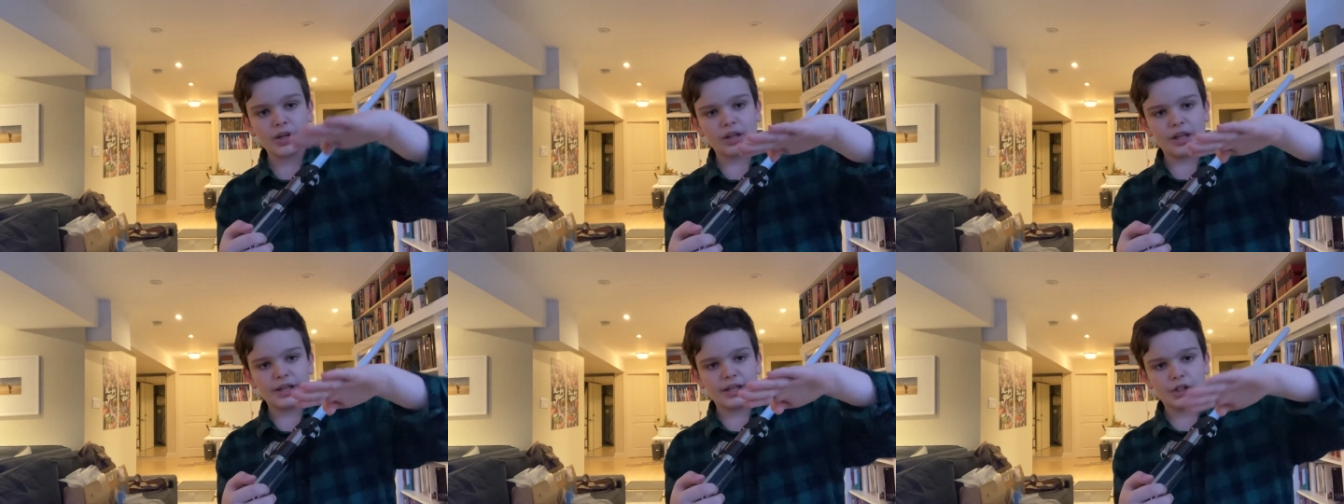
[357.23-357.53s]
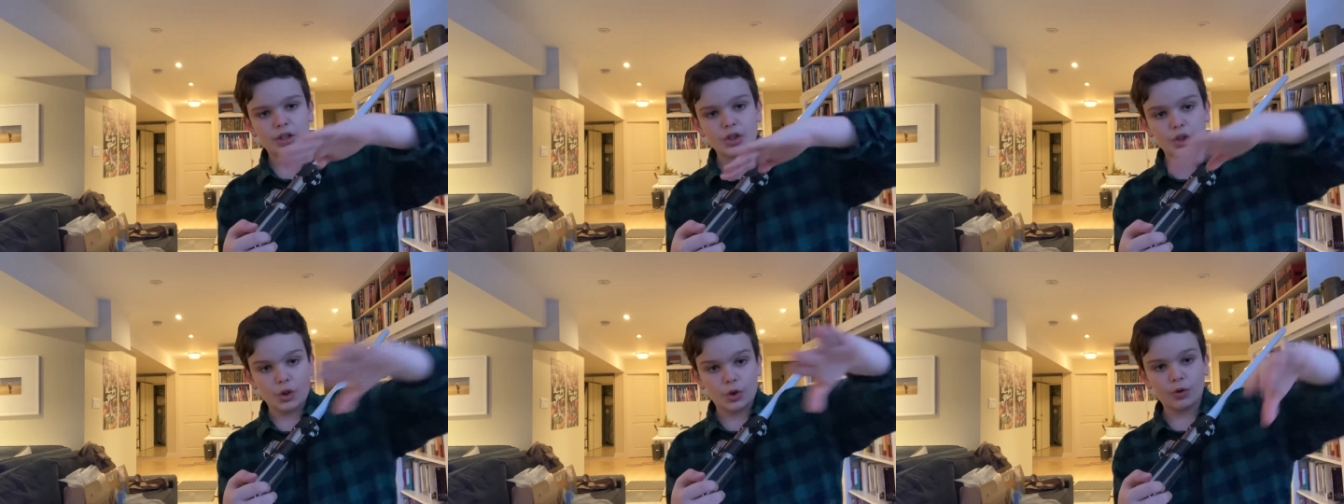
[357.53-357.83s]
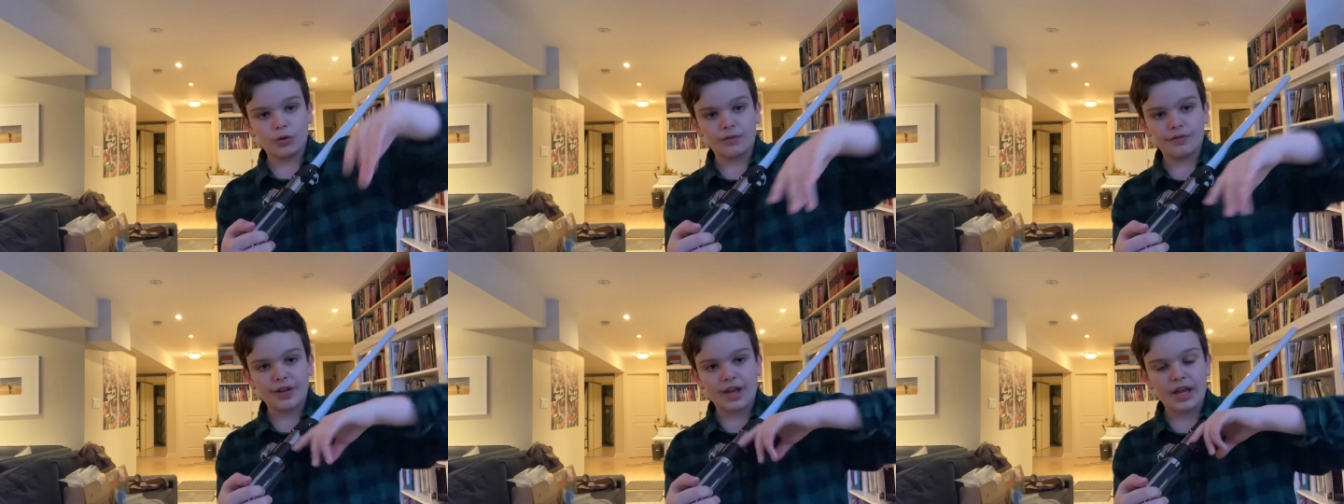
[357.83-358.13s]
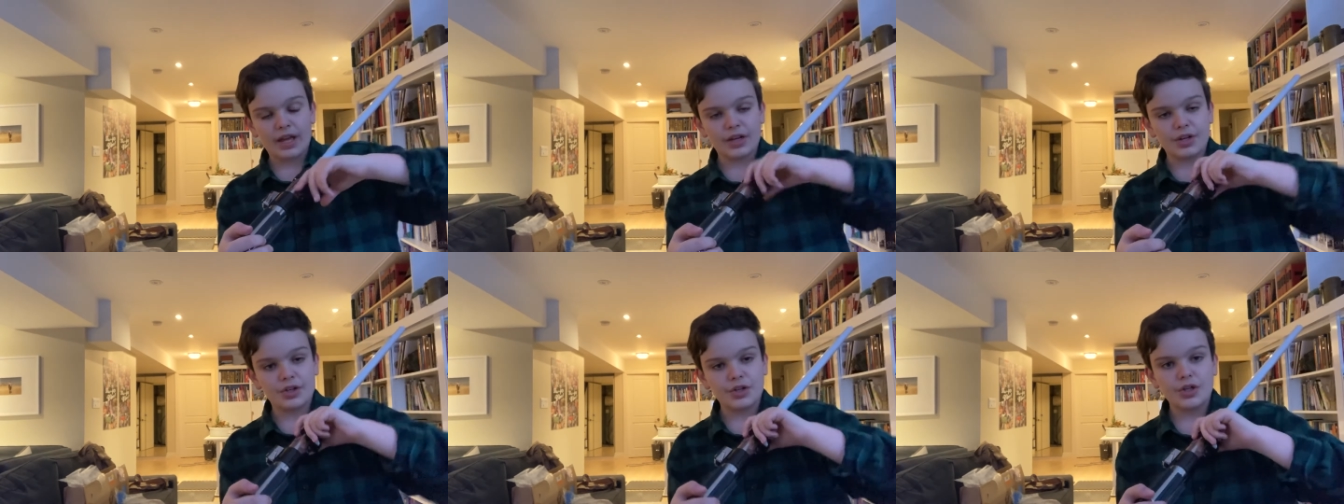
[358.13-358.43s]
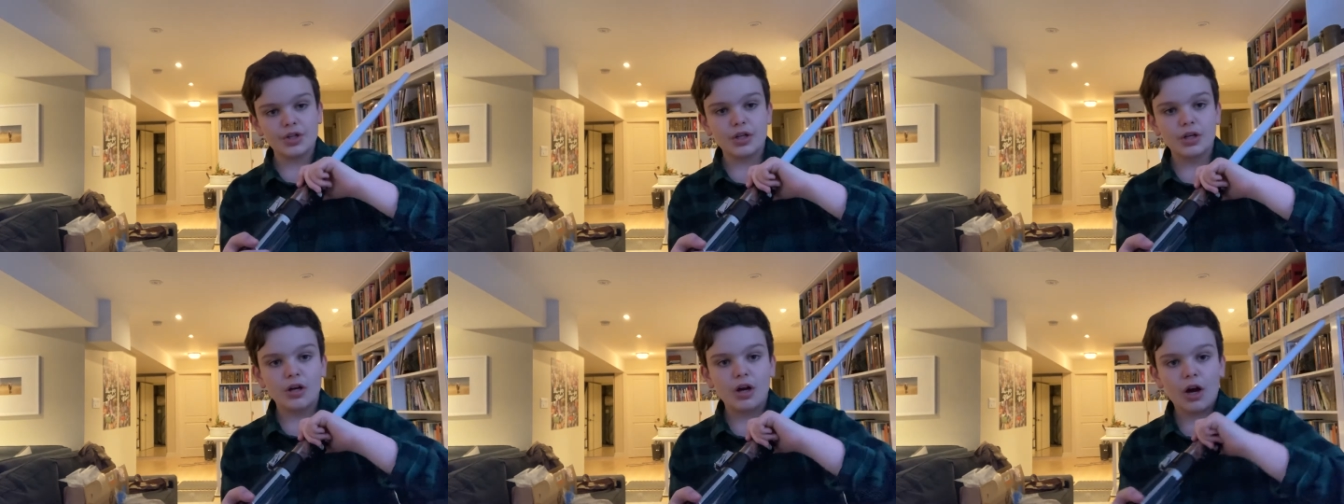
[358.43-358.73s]
like, curved edge
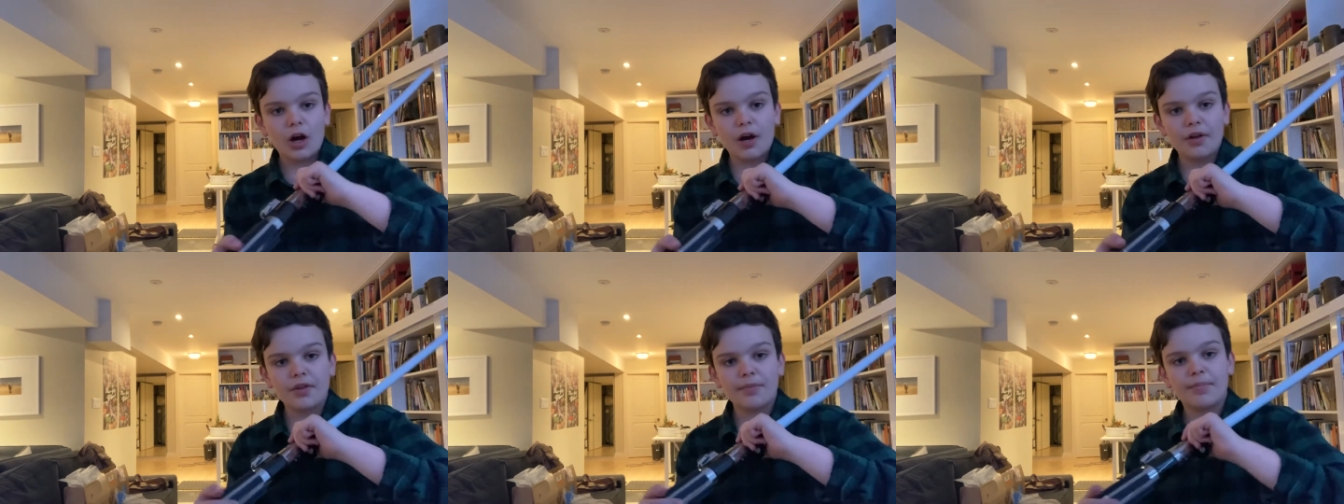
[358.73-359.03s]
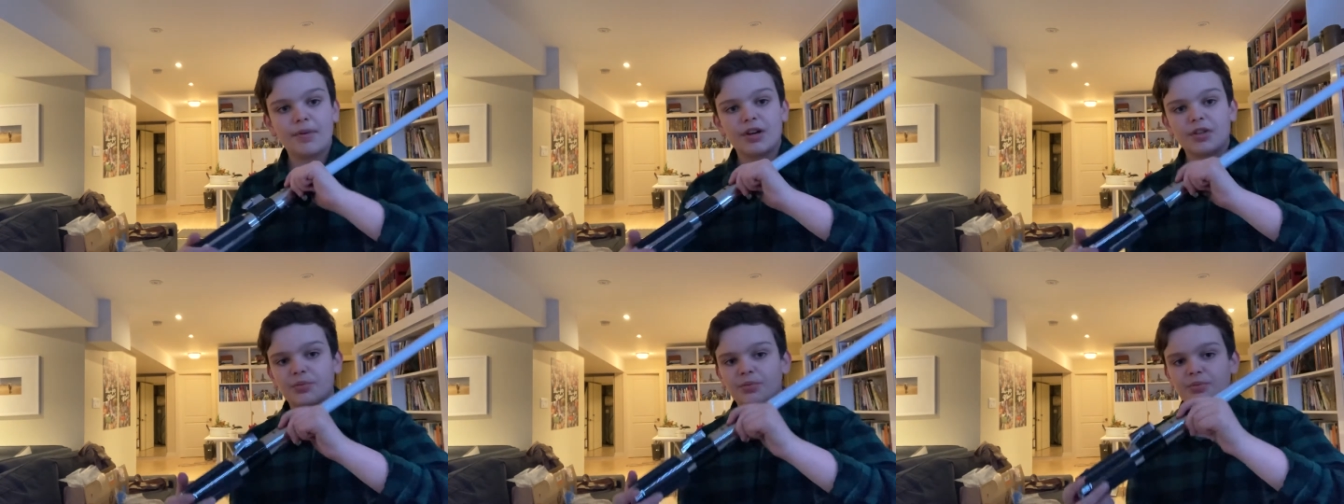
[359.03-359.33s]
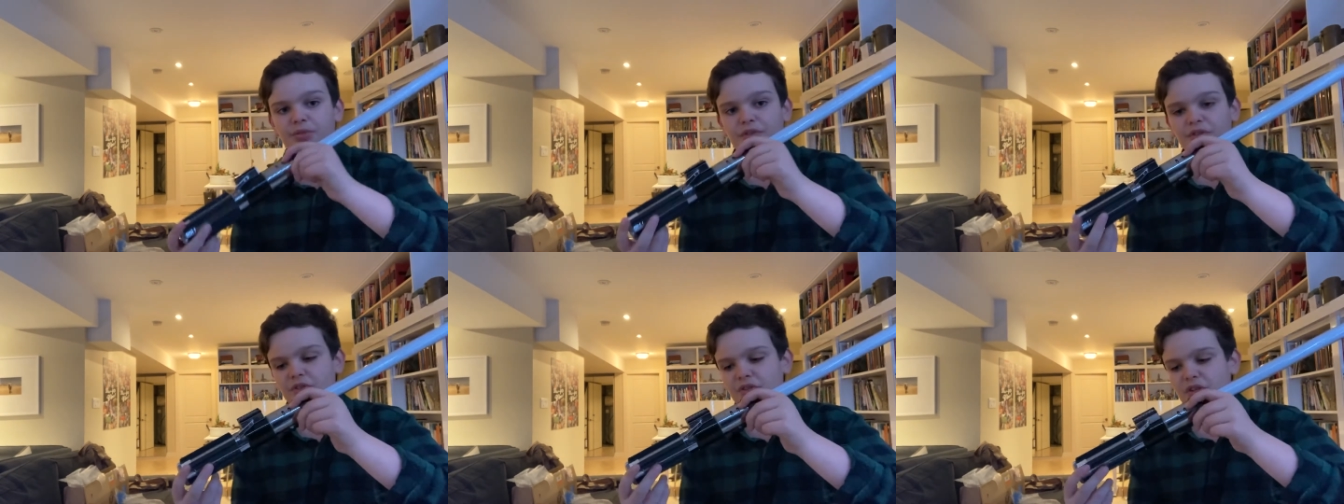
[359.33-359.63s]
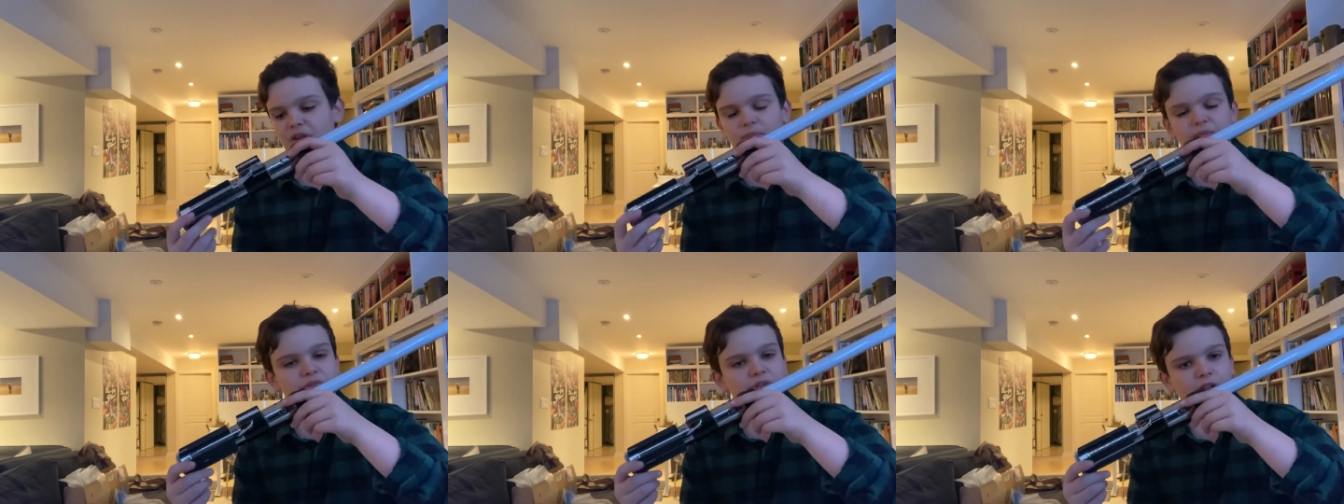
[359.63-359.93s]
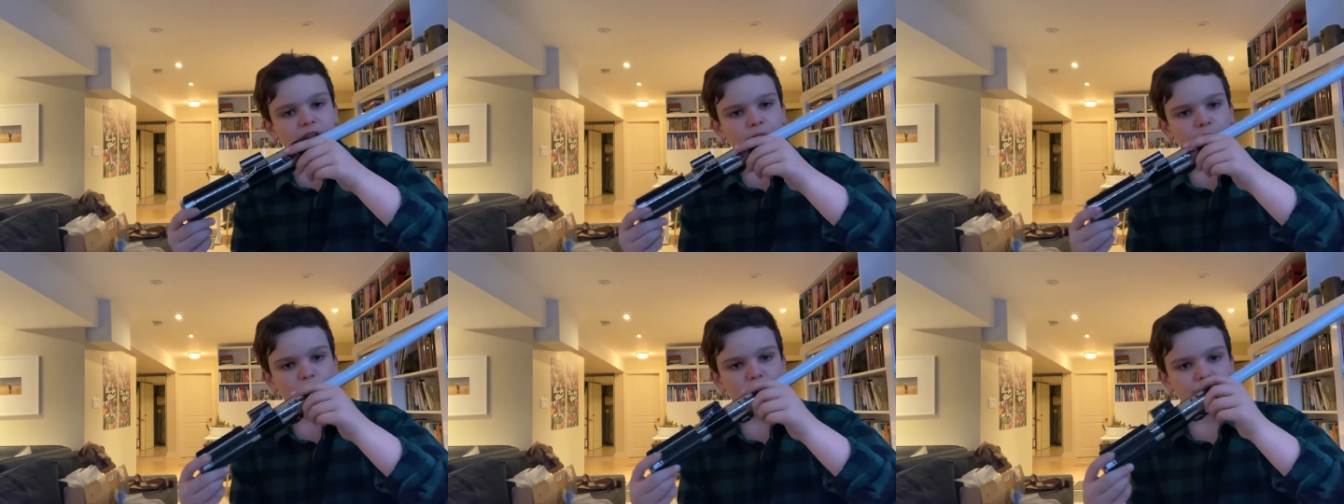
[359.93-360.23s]
on the box, where this just comes
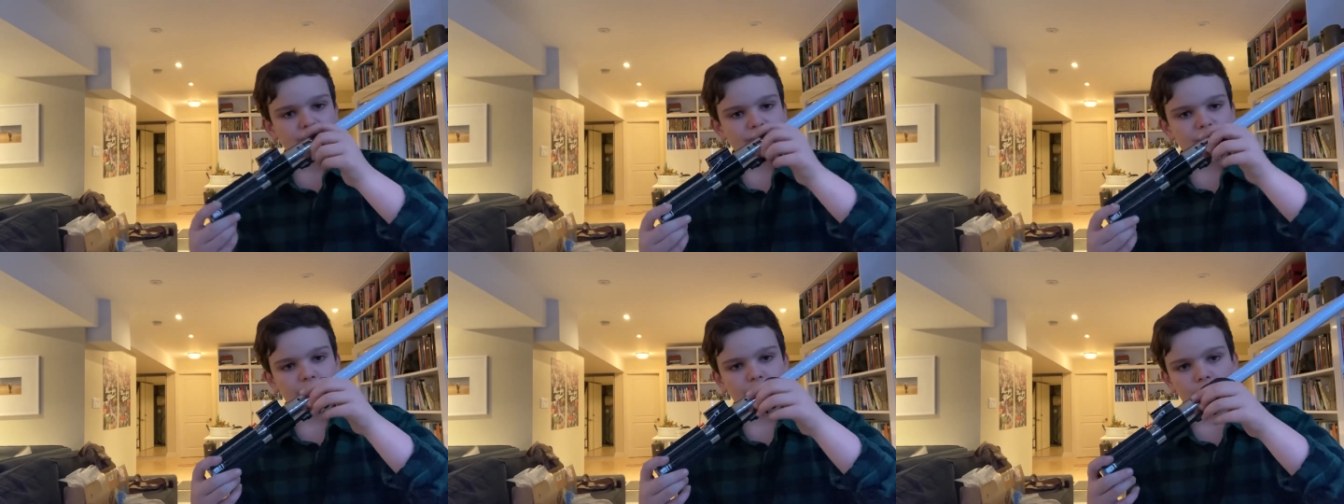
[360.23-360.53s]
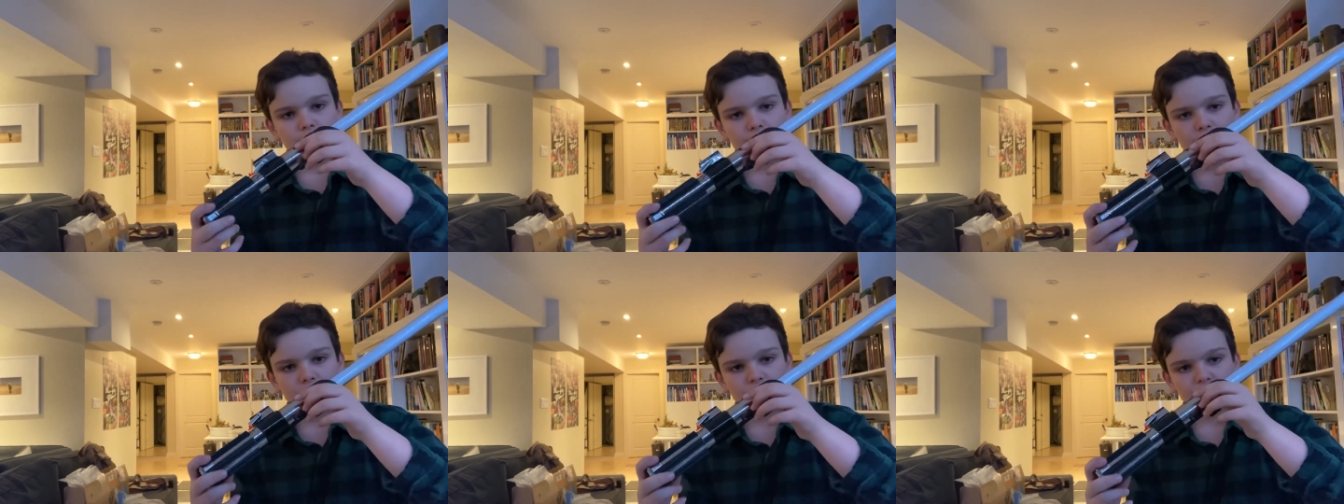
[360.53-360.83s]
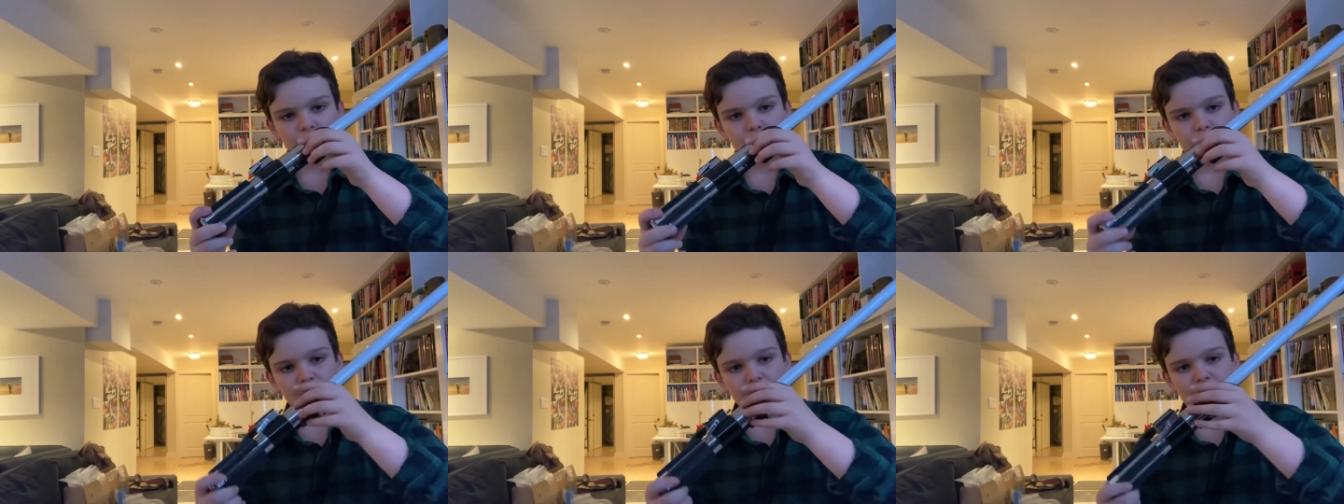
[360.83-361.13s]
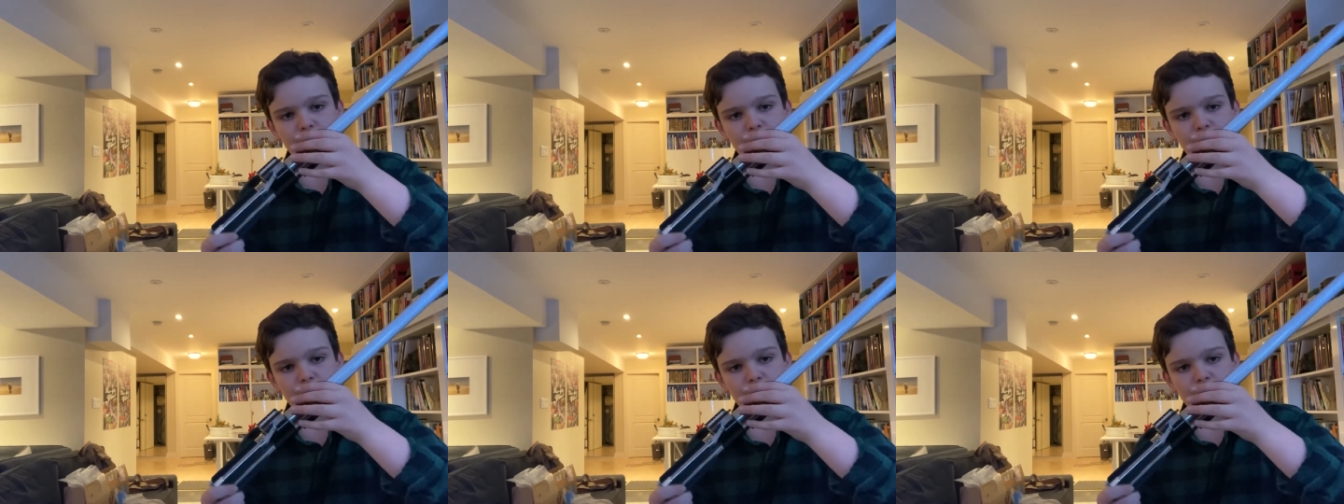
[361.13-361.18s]
like a rectangle box, which,